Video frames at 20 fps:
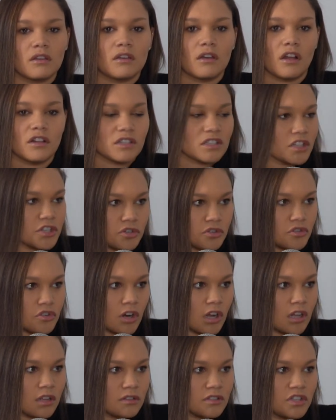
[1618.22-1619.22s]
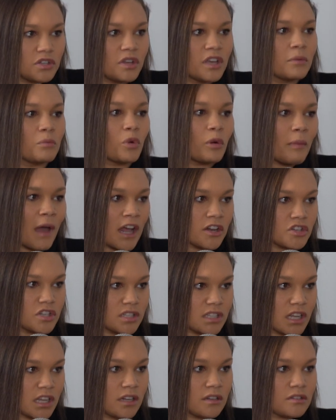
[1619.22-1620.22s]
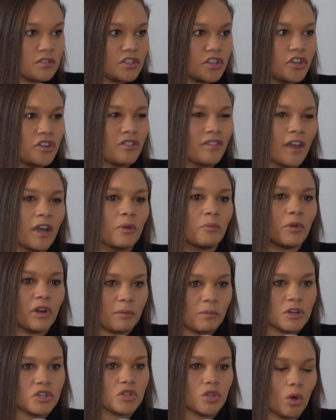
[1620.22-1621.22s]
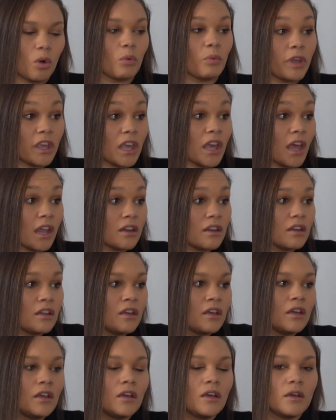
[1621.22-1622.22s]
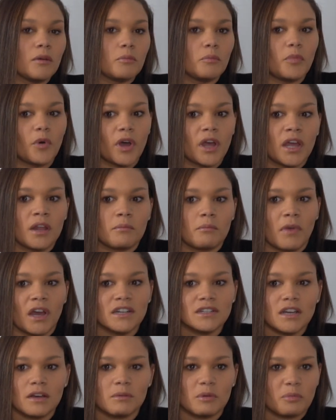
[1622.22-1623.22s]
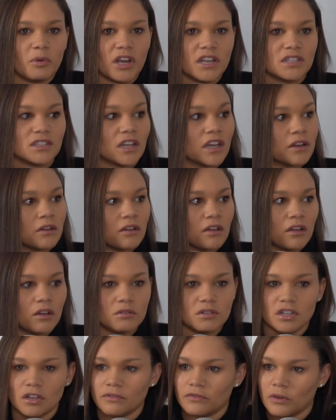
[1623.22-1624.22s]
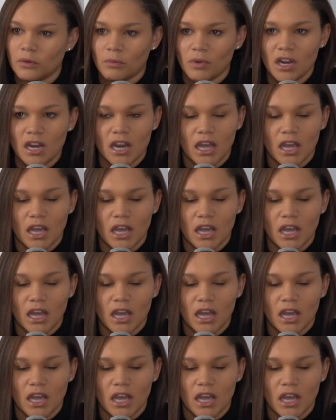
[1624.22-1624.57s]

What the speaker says: consolation draw. So you get more matches in. So you're there pretty much the whole weekend. But my dad would price line a hotel for one